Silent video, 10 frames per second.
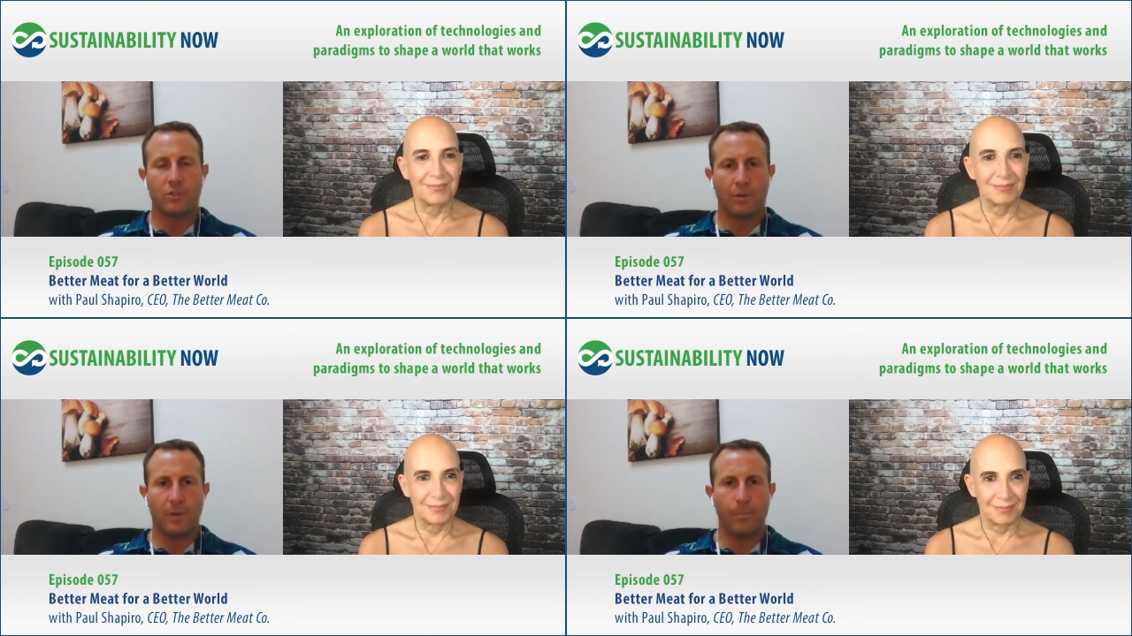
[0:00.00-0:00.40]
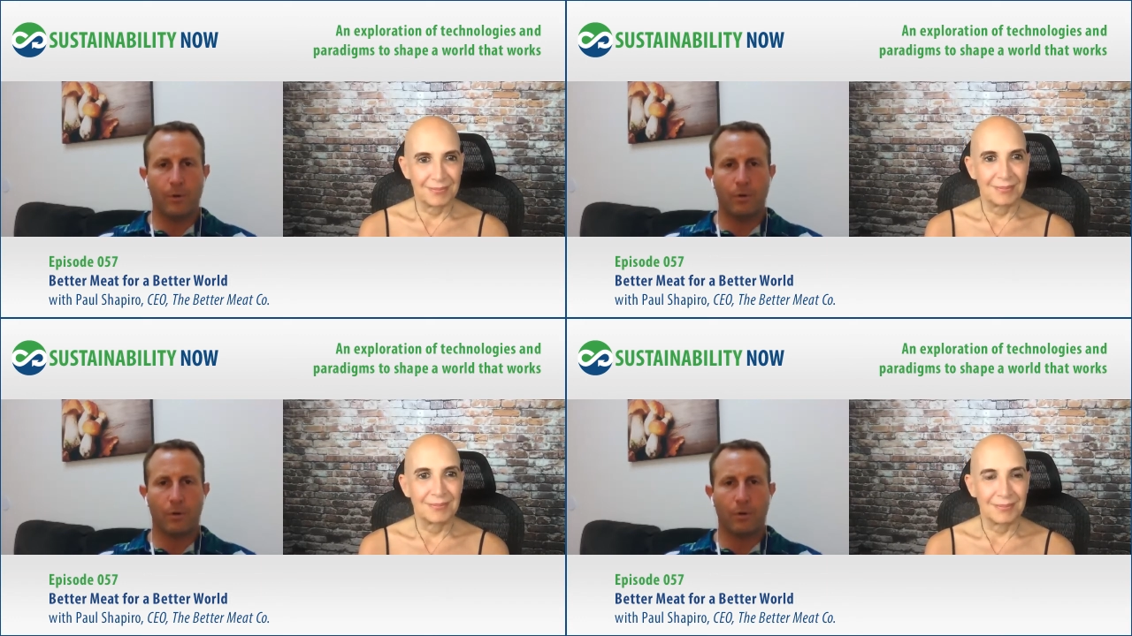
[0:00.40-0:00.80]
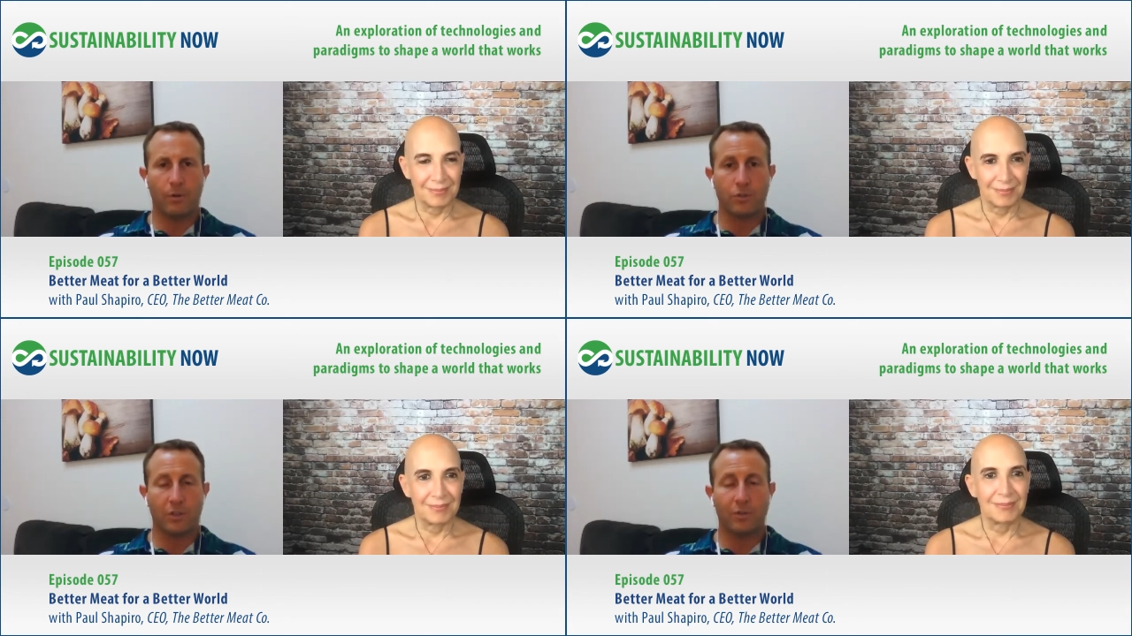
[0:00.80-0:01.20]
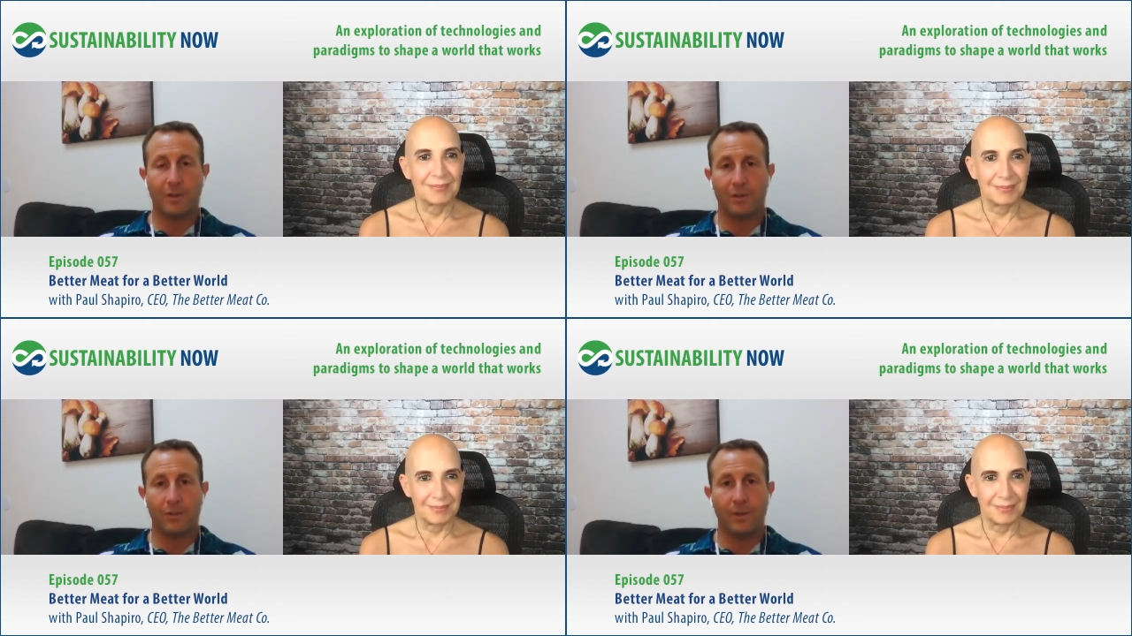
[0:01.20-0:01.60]
Speaker 1: of people who are allergic to it
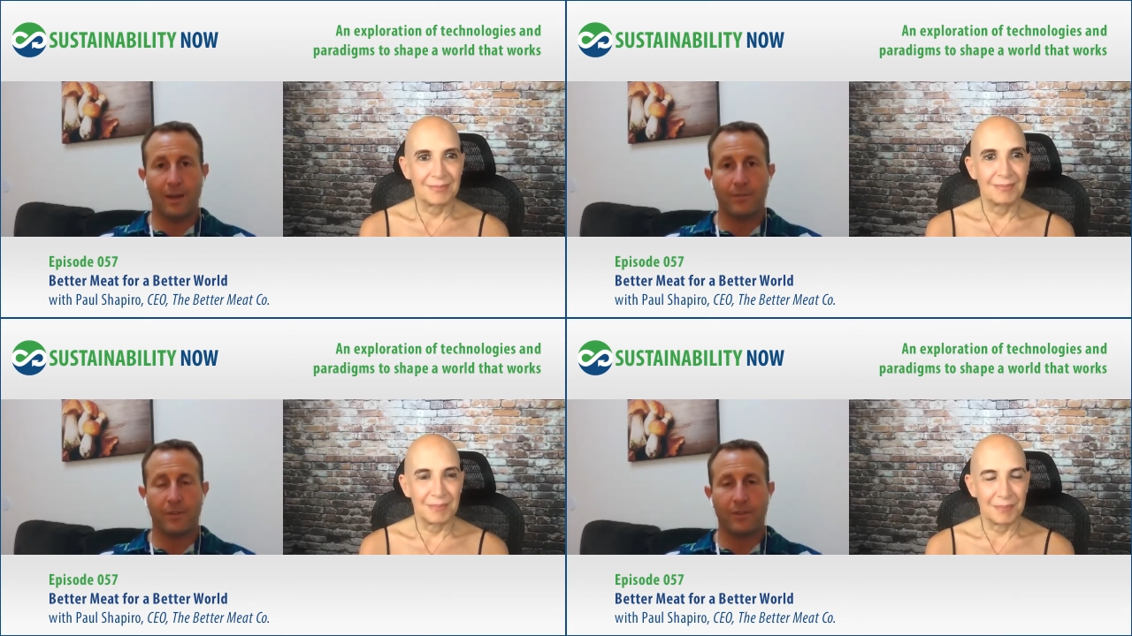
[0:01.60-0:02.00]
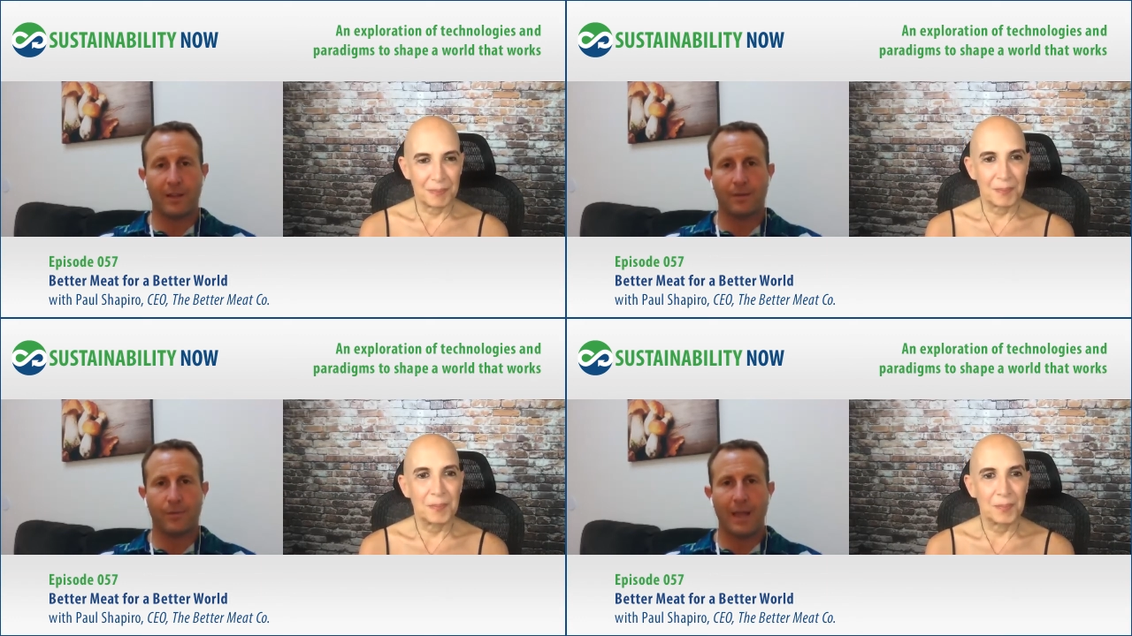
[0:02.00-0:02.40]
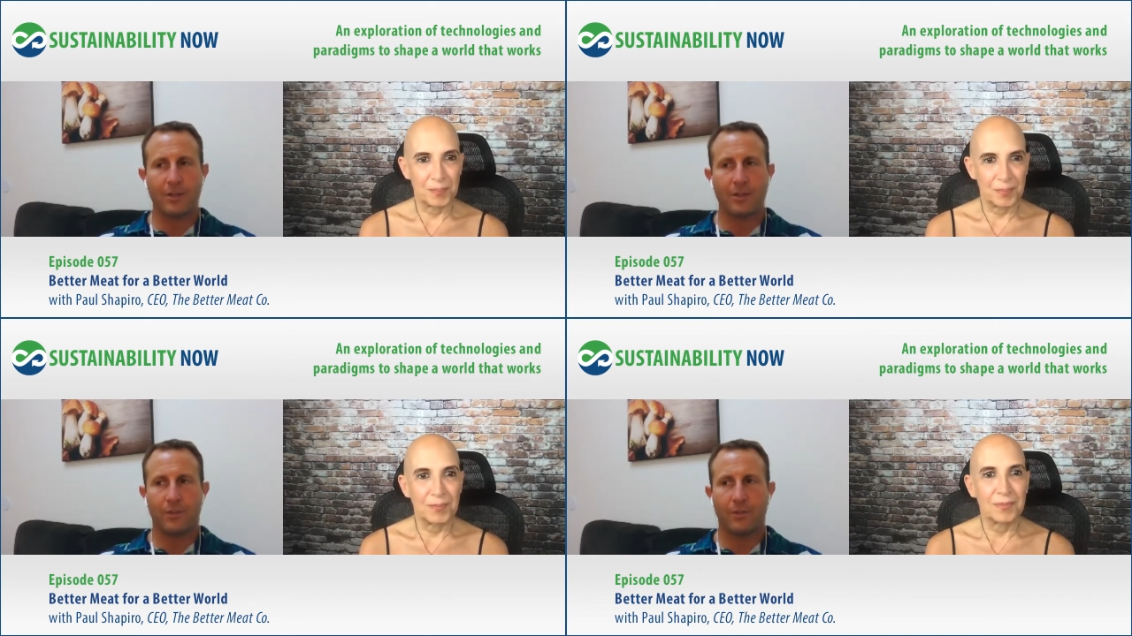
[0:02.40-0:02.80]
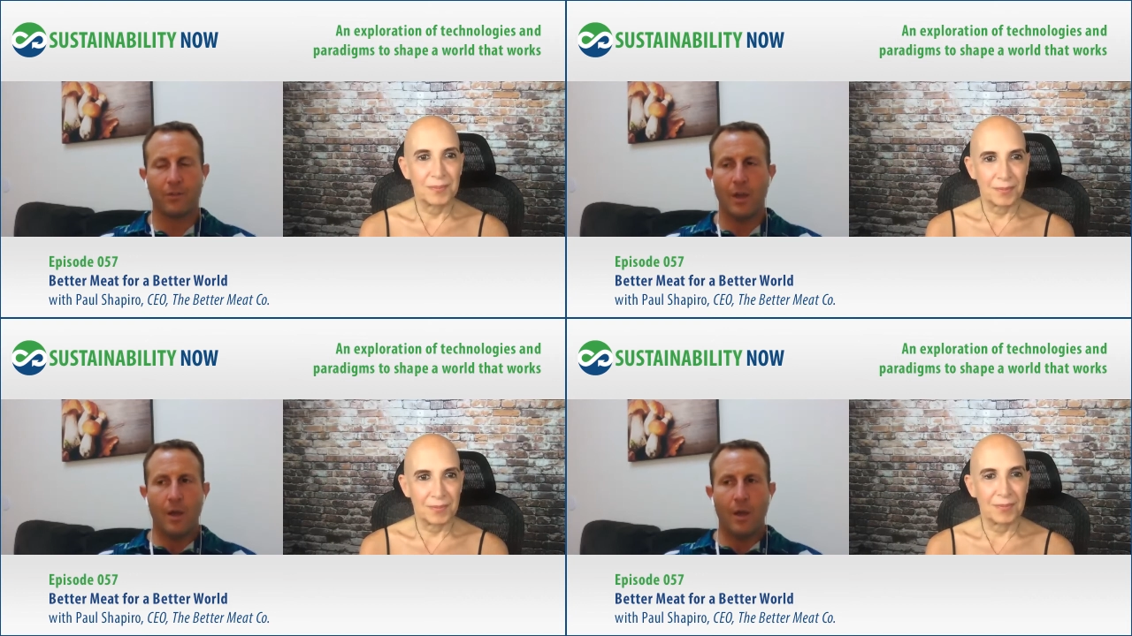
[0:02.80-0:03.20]
and do have these negative reactions,
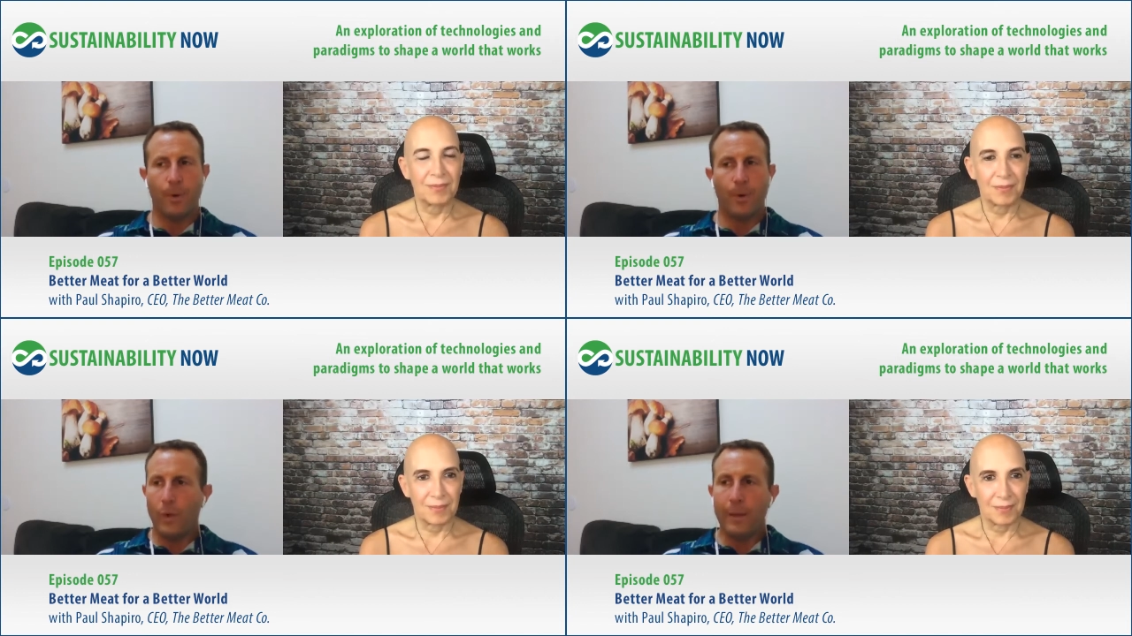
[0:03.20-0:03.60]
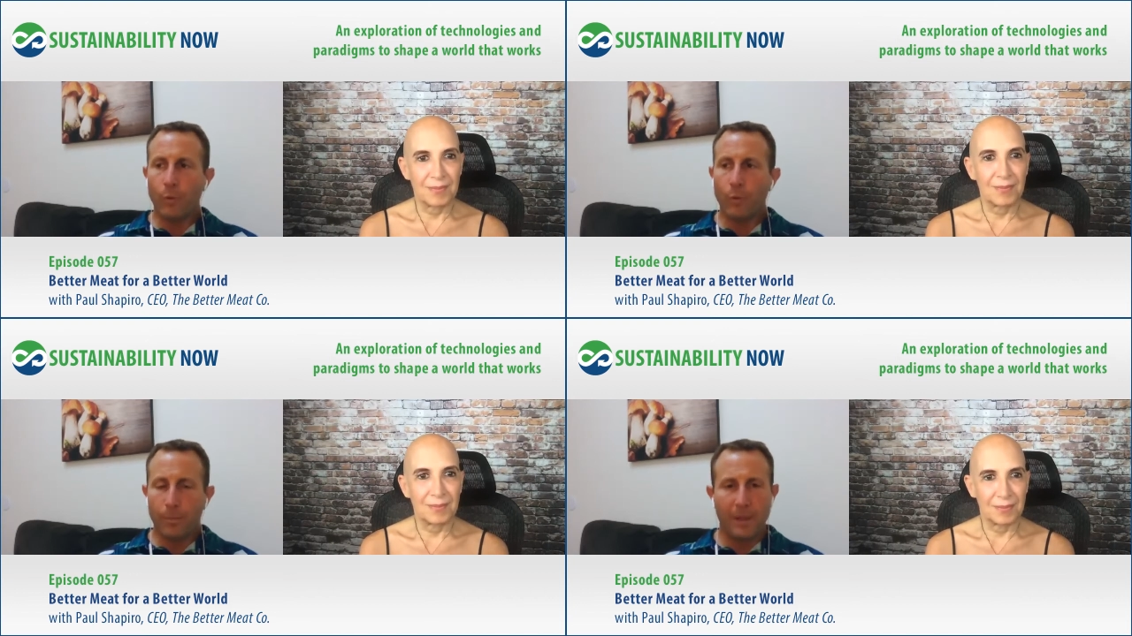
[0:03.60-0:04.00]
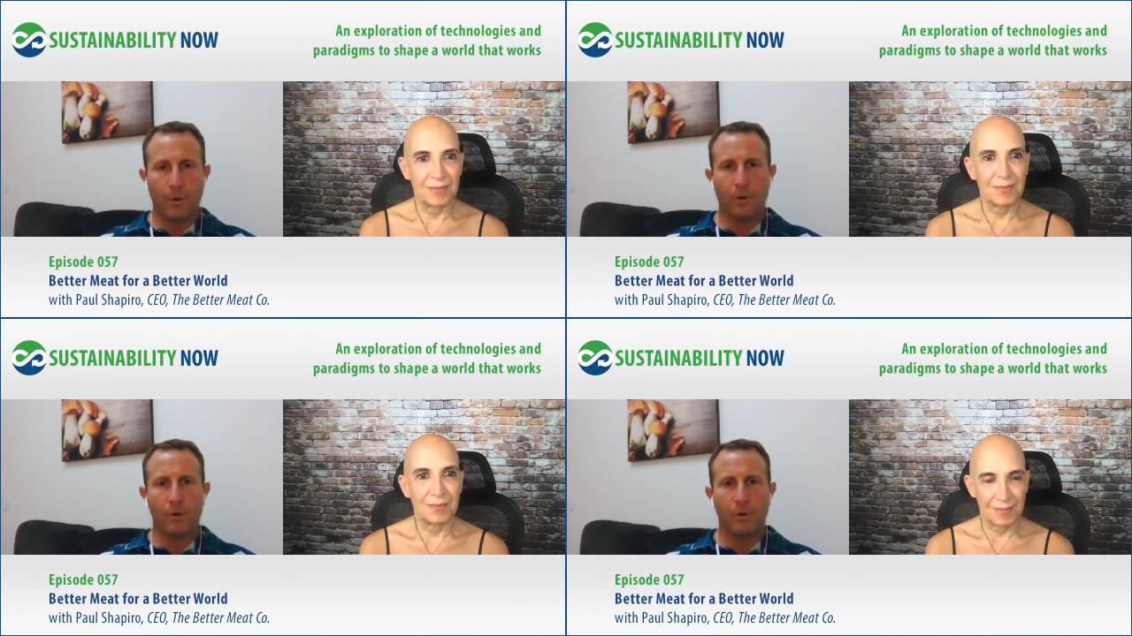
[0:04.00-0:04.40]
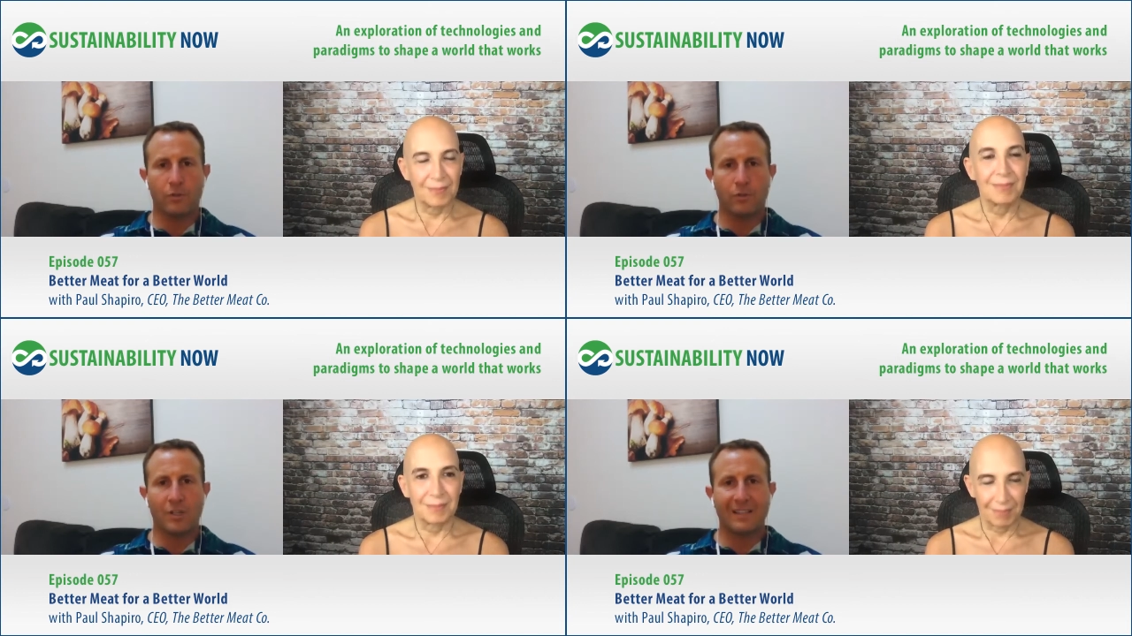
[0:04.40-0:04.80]
but way more people are allergic to